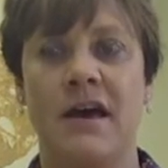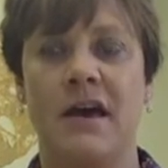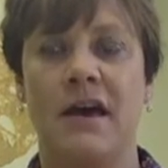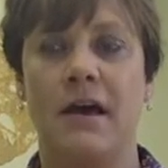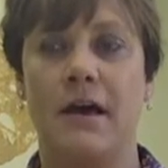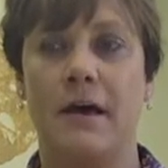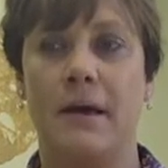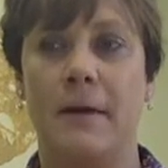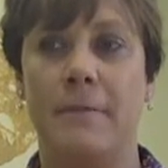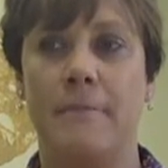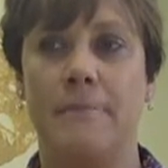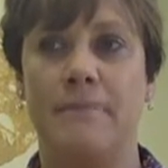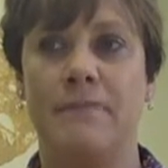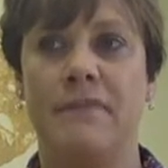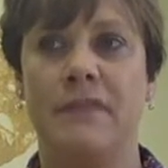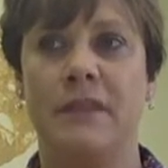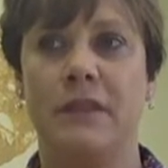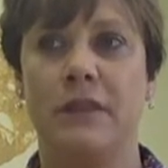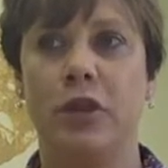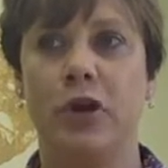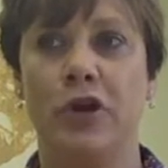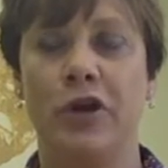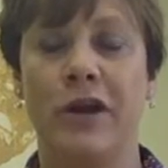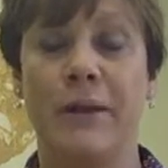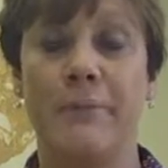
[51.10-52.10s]
um, the
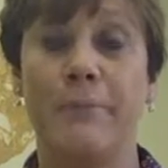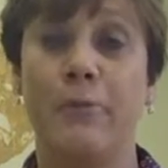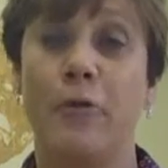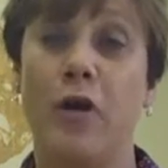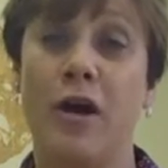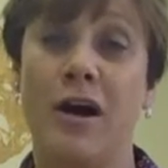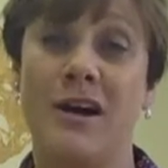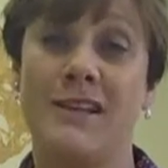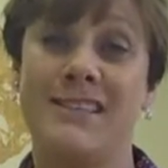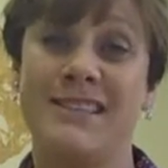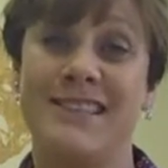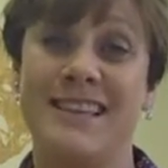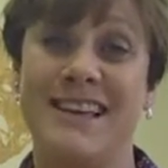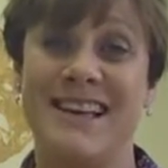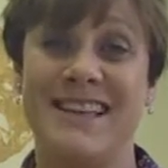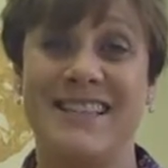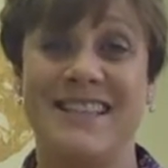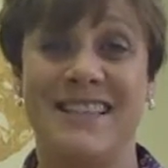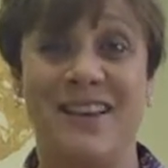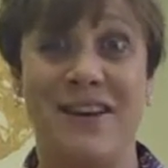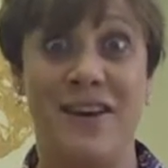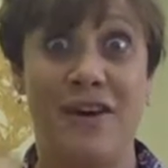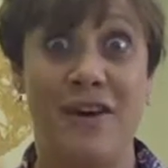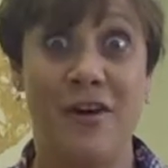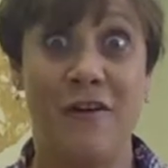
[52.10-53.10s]
learning
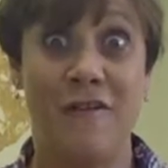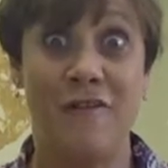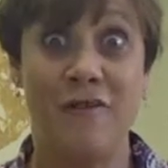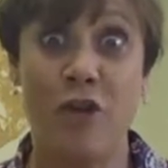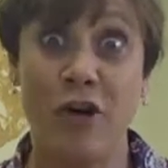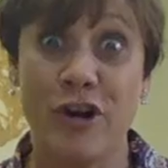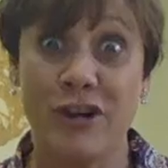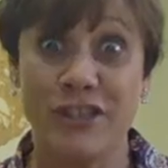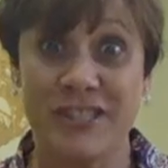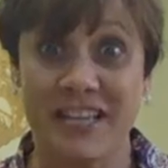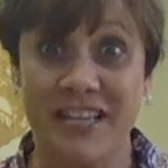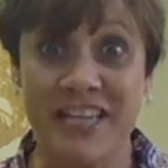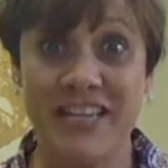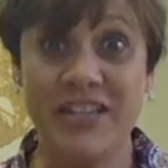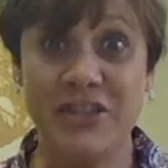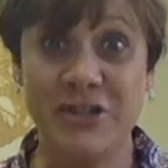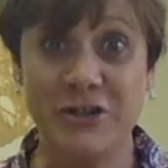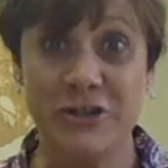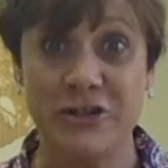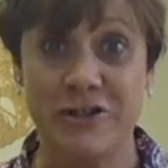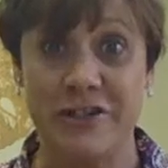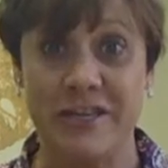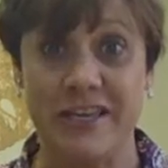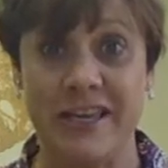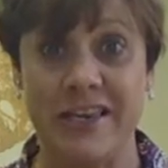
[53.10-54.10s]
process for our
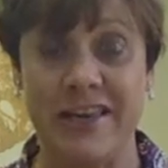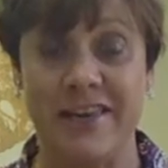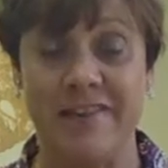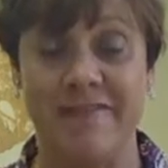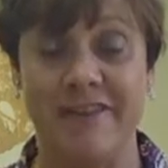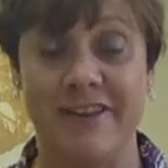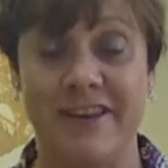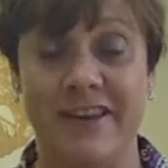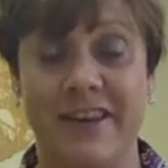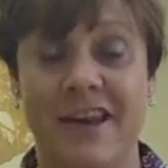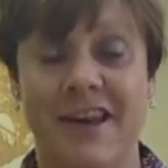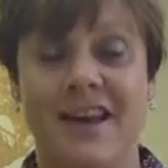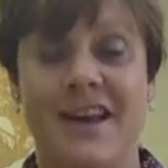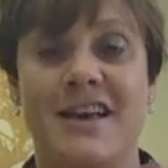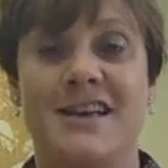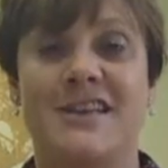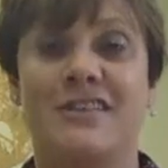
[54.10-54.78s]
teachers even.